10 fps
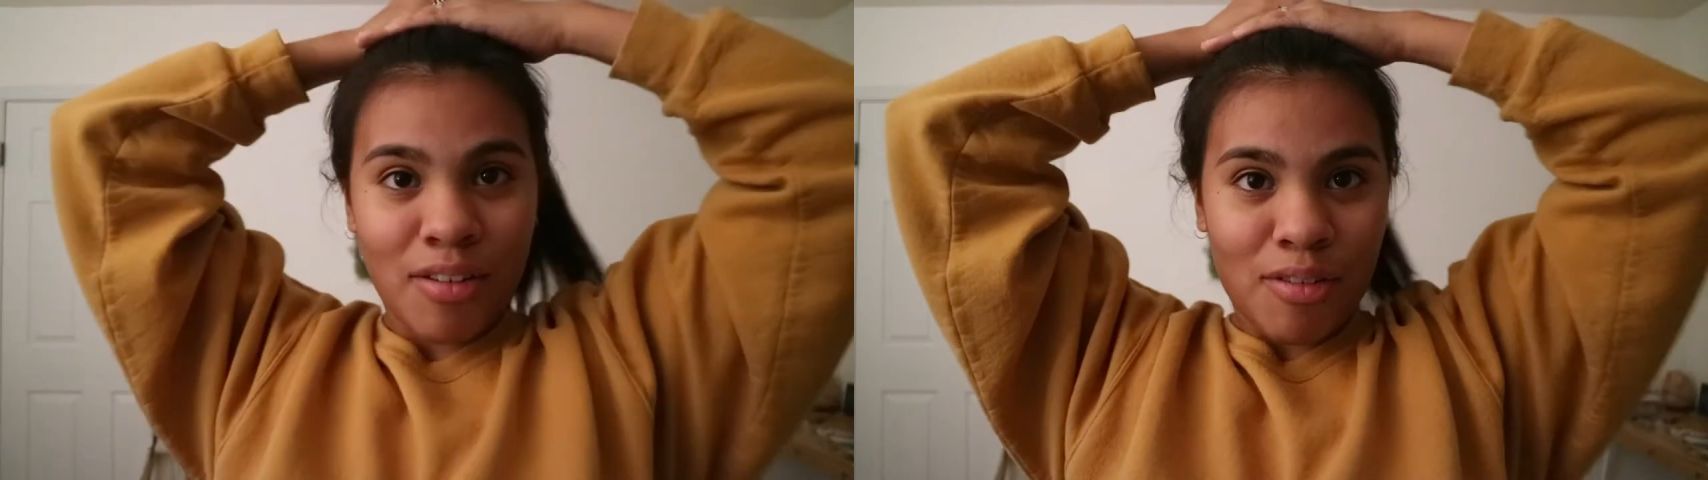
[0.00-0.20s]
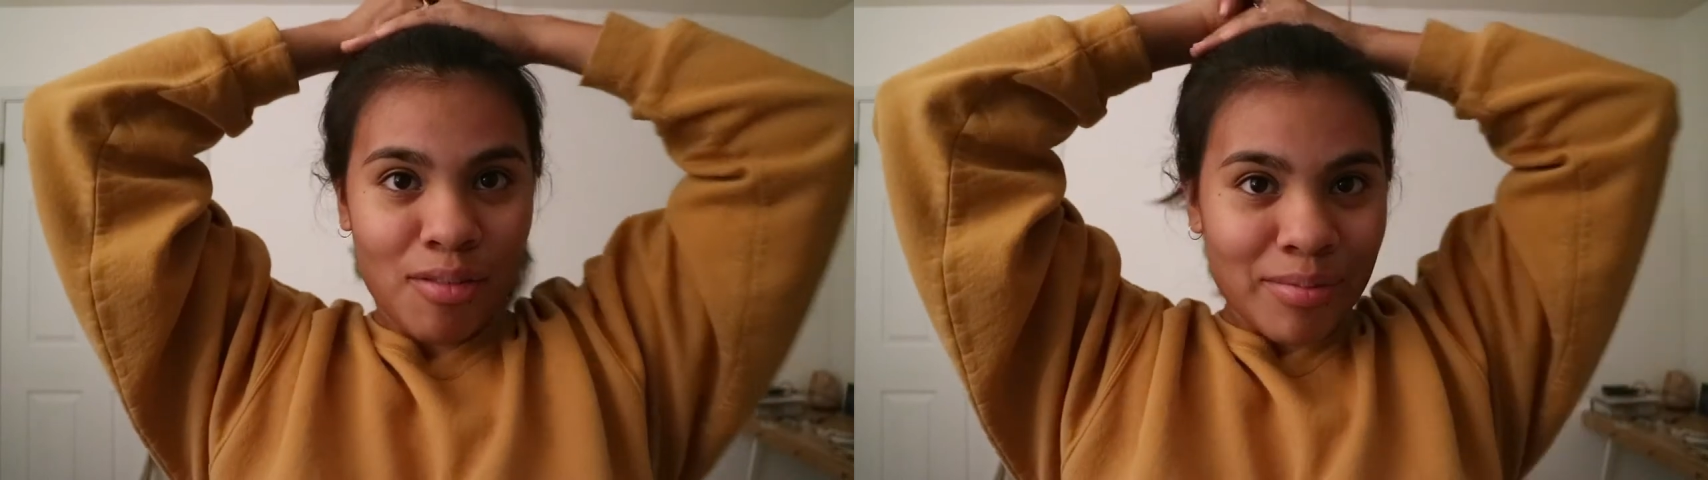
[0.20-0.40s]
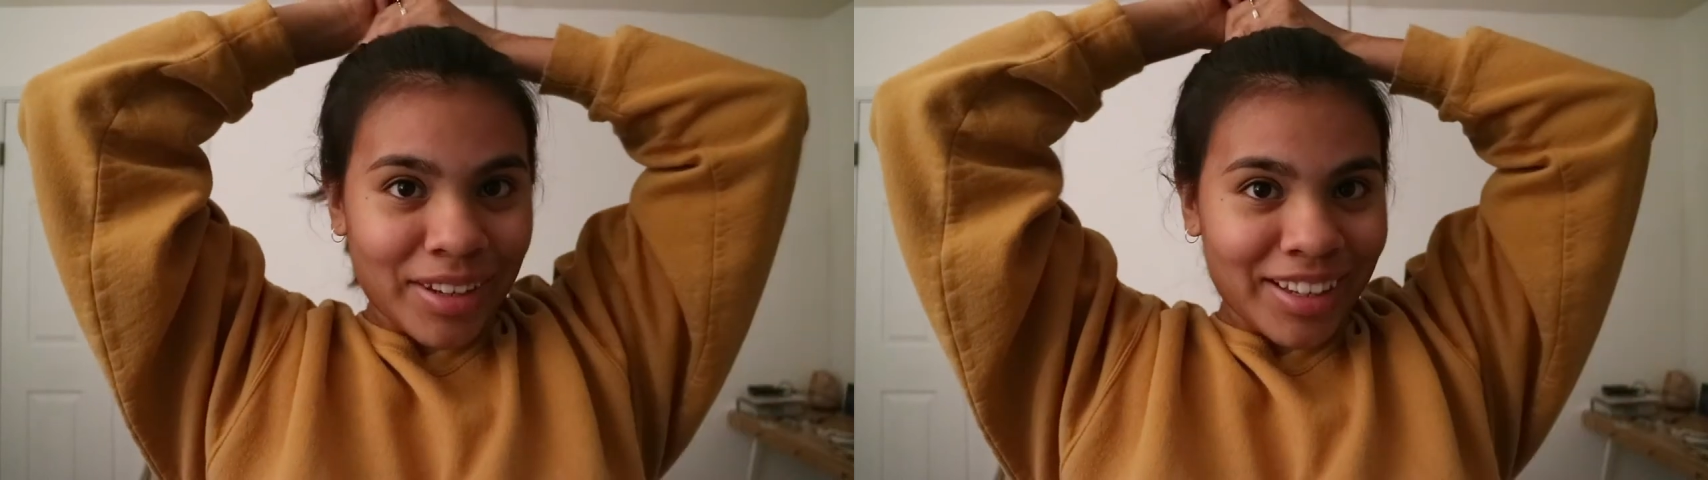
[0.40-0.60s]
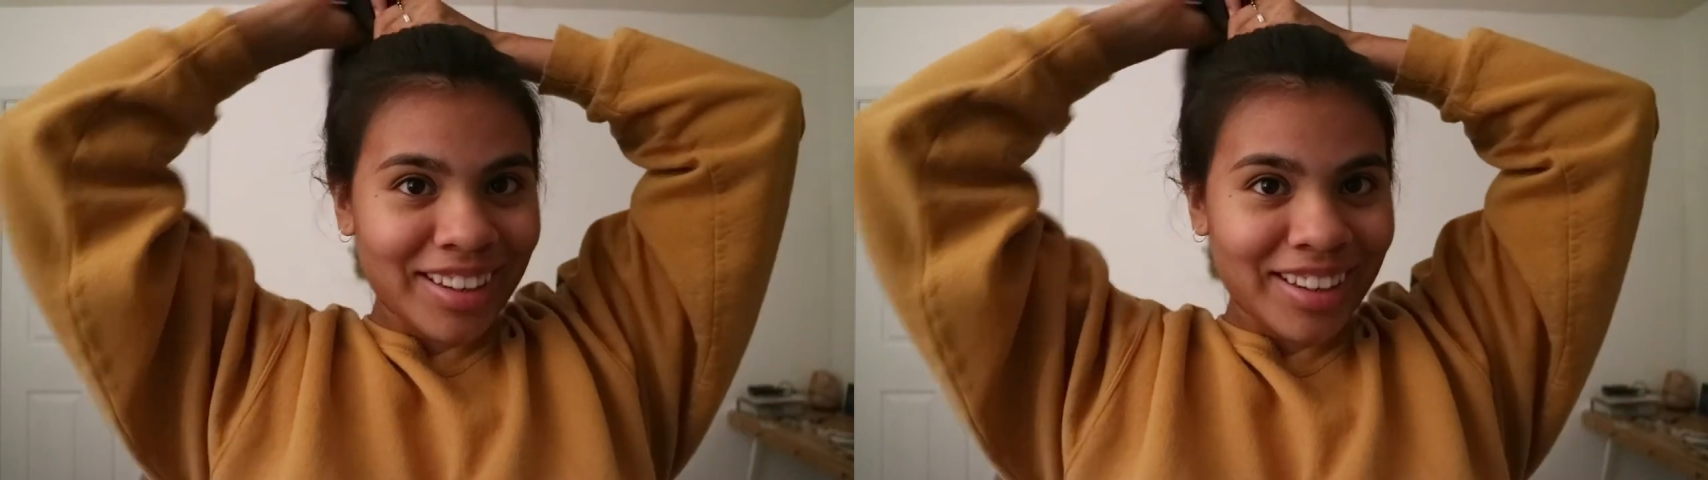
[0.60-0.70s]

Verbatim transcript: Oh my